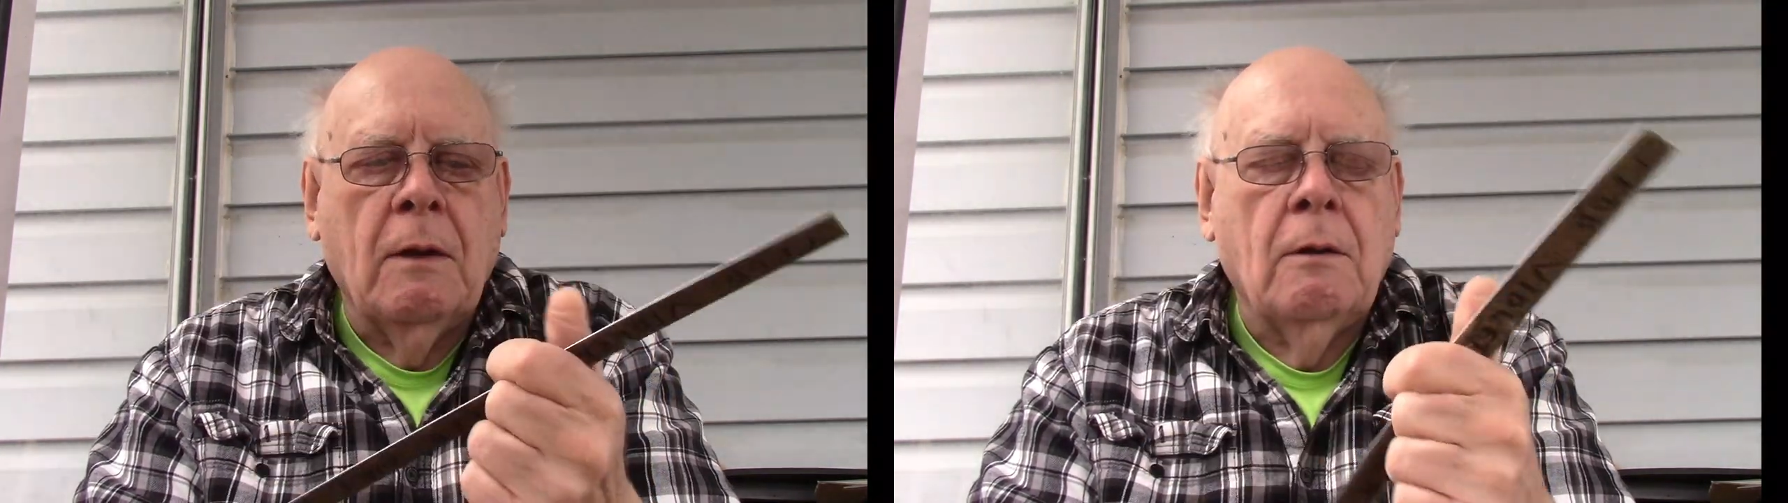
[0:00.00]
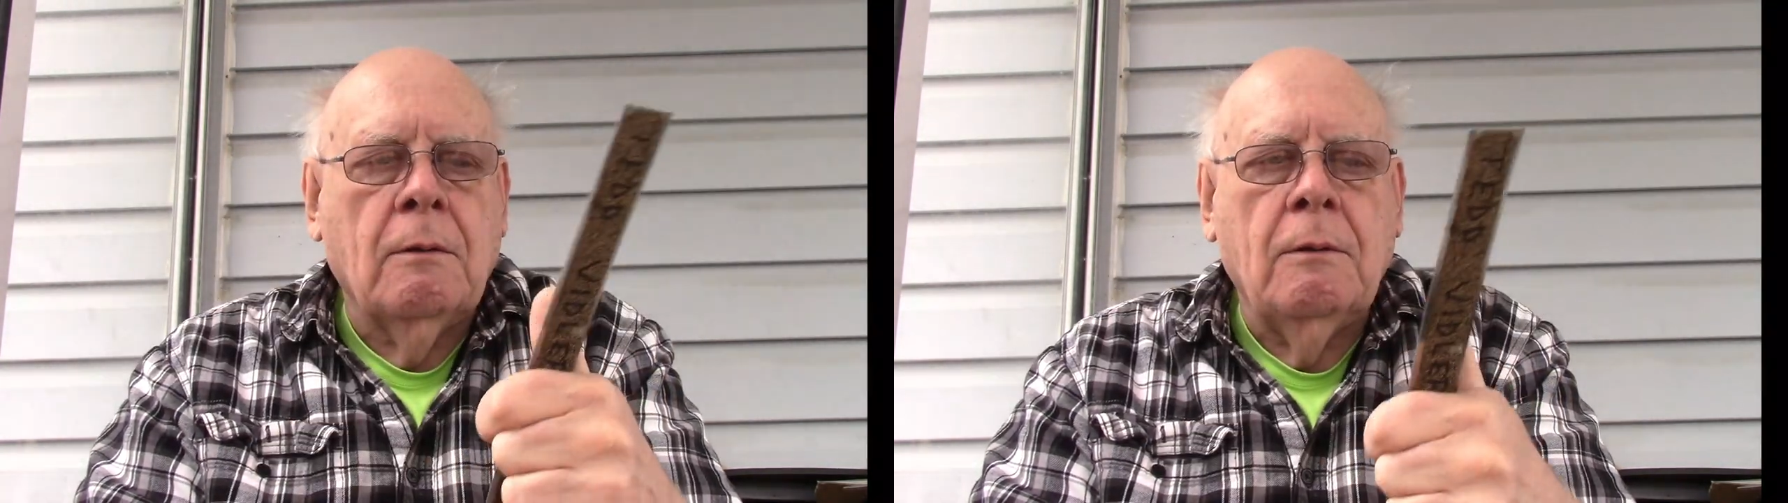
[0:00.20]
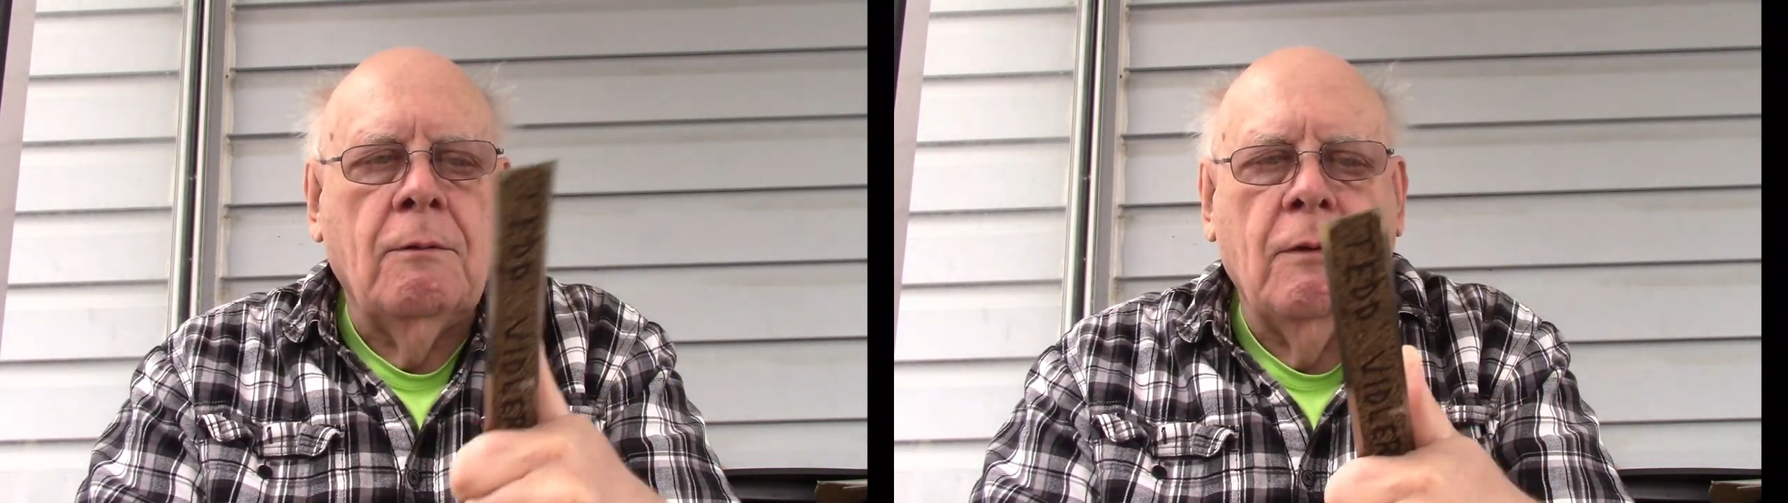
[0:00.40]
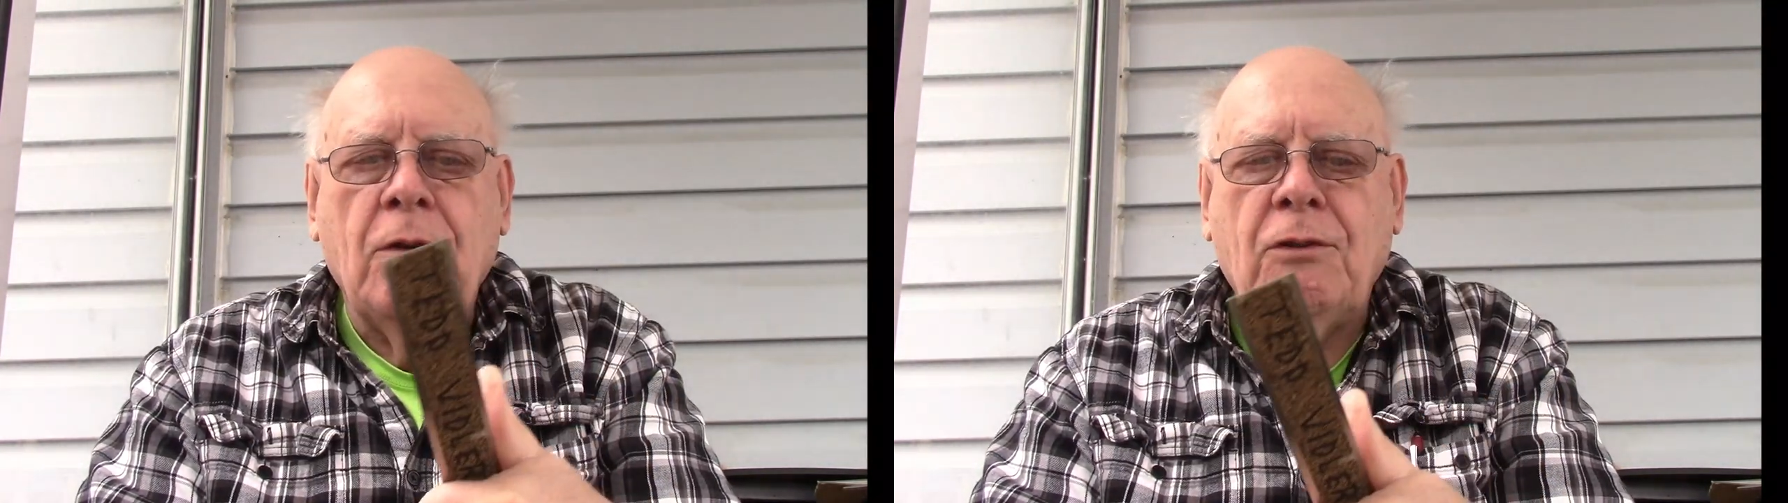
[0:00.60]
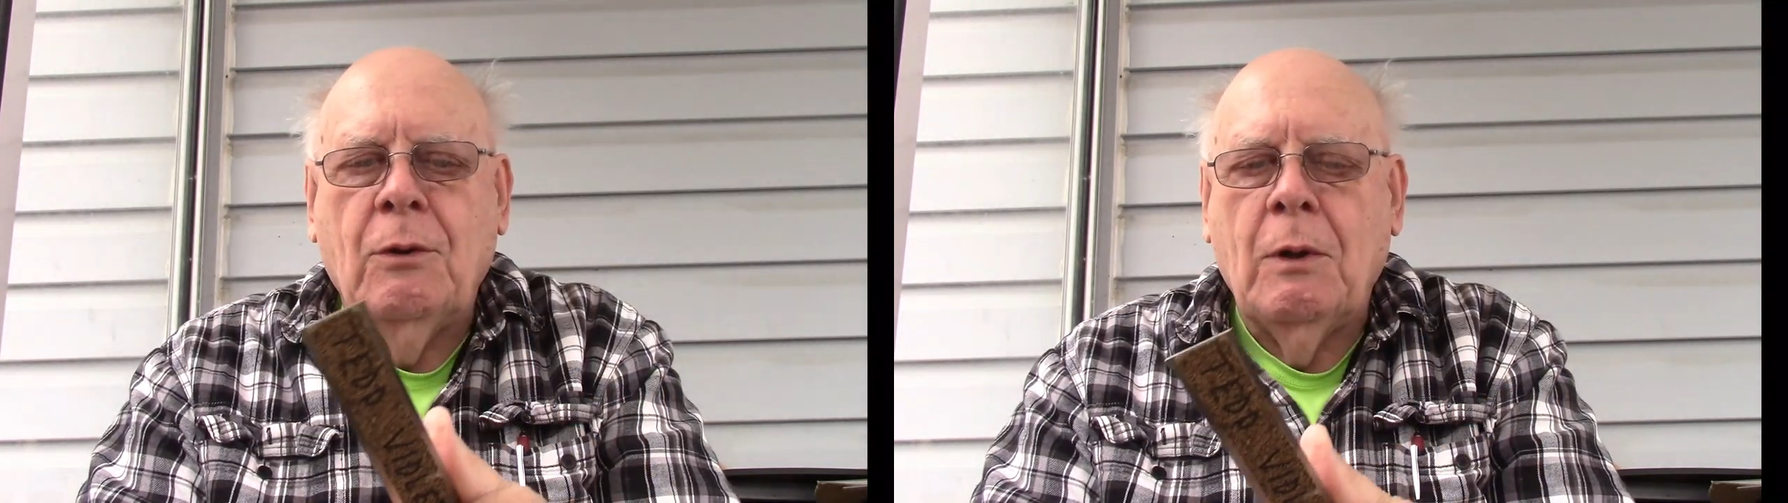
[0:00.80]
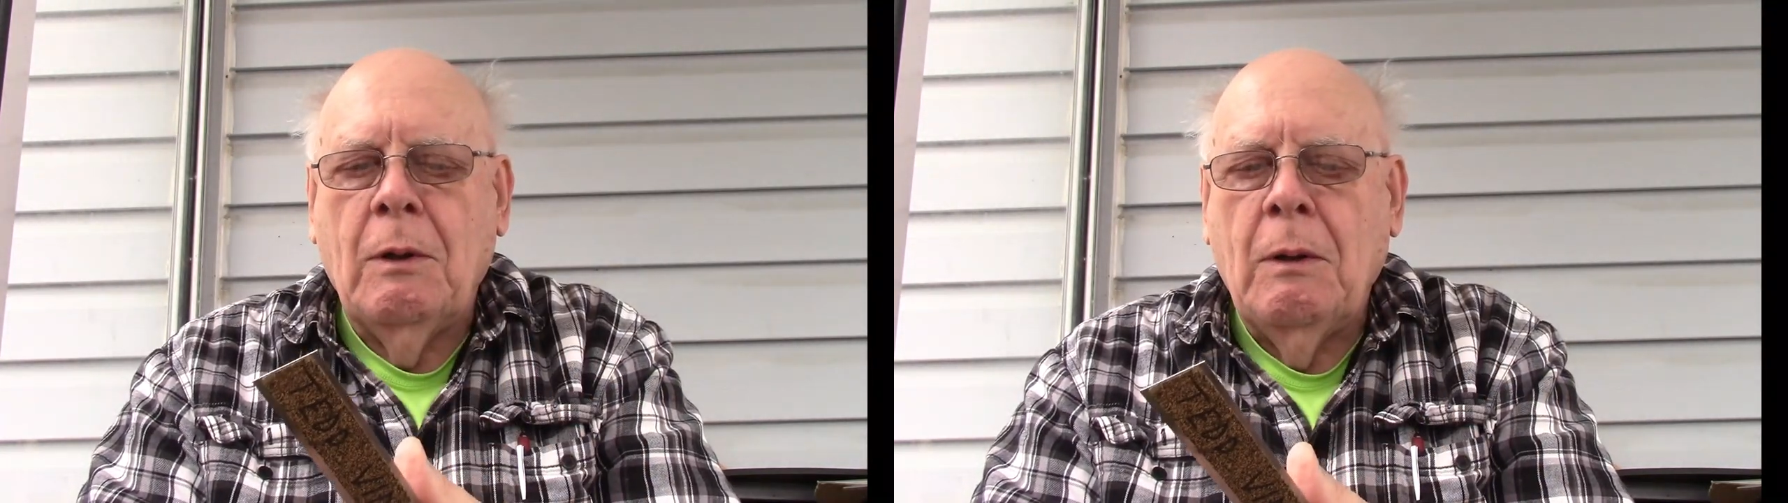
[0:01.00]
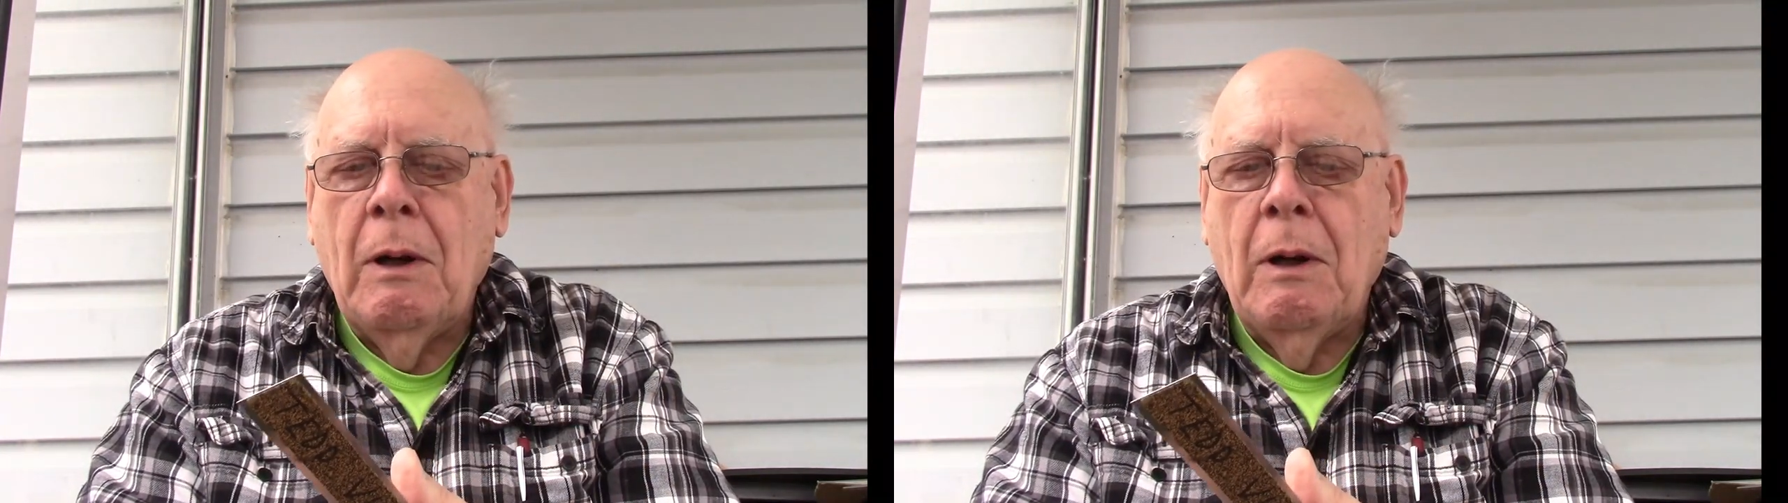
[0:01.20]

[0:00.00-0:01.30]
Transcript: long, for sure.